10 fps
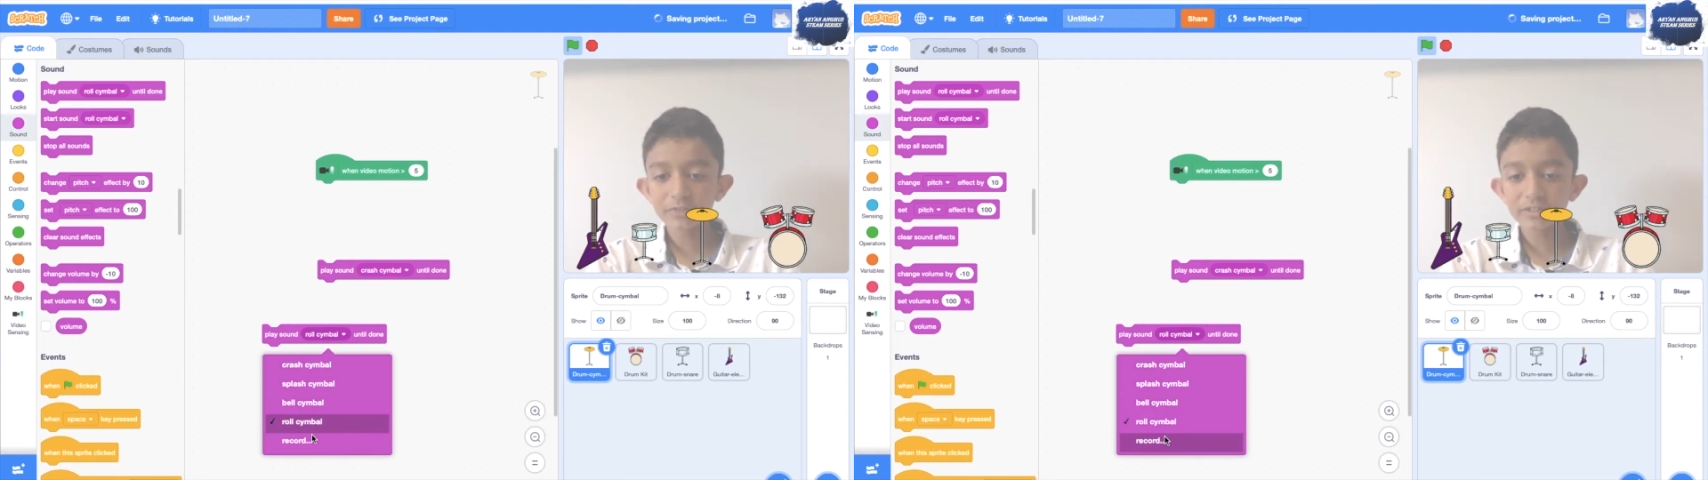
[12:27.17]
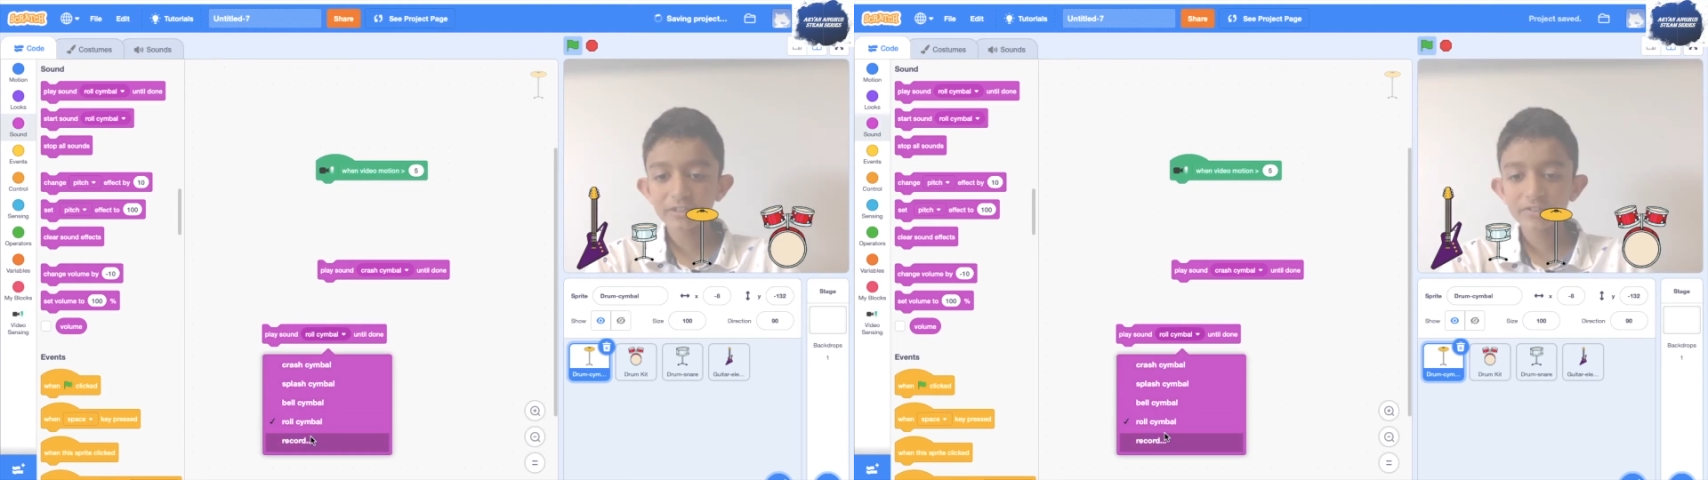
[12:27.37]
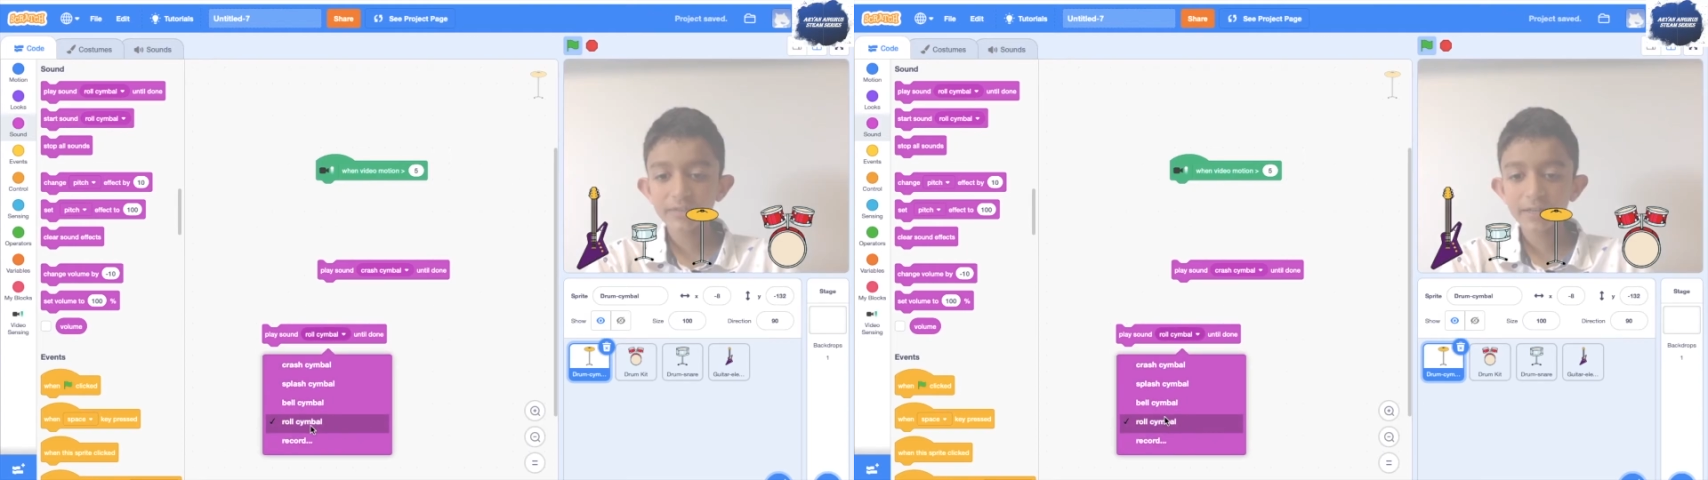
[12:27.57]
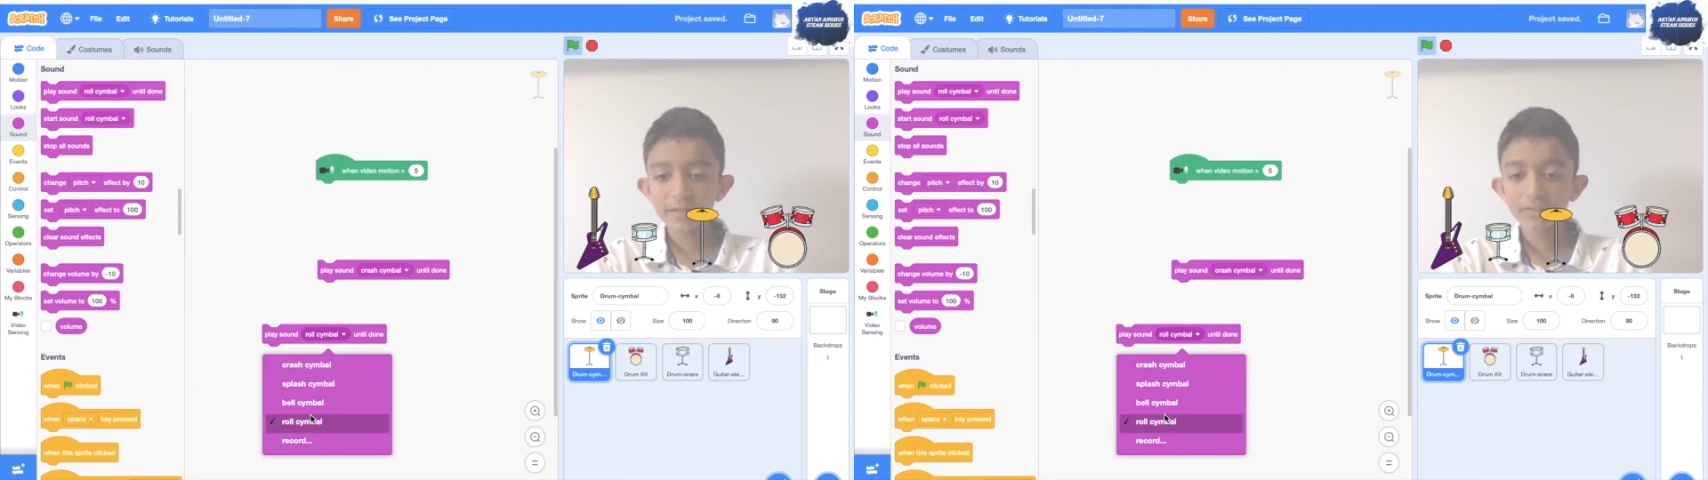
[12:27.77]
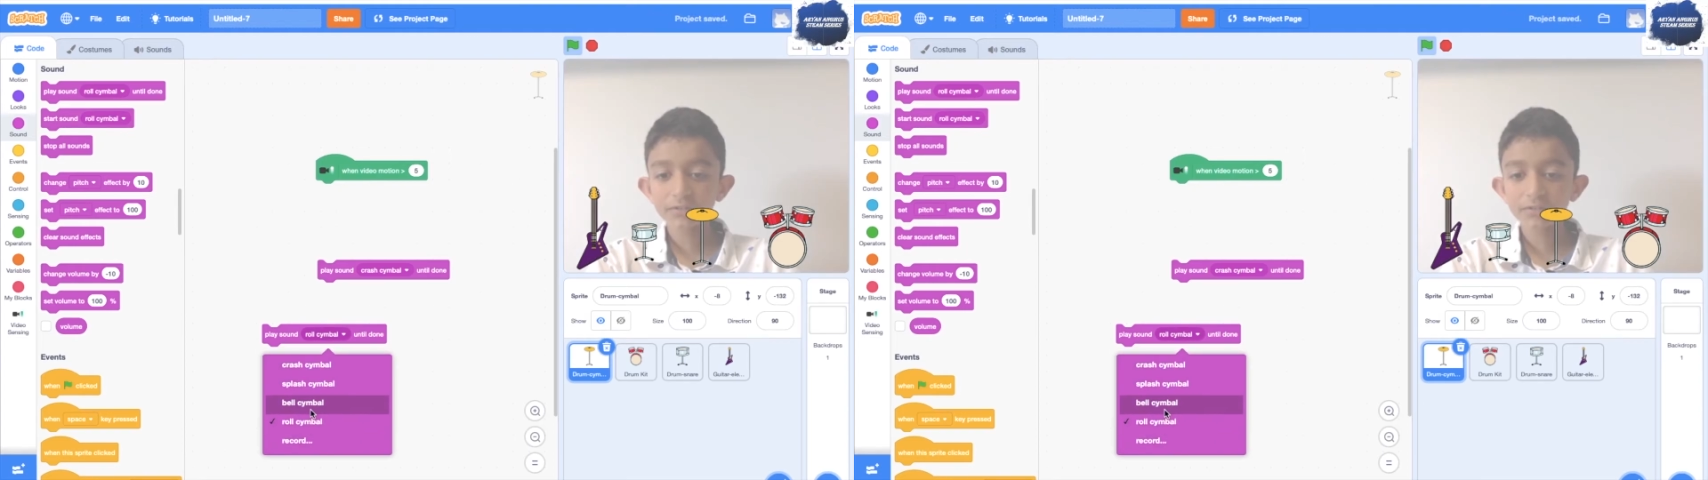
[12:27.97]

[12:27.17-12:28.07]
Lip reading: sounds